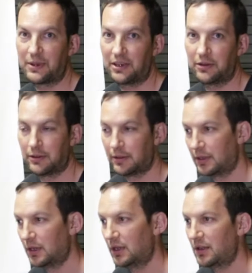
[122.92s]
speed,
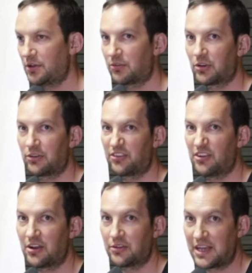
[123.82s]
then you've got to
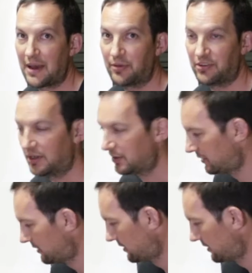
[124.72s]
decide on the aperture.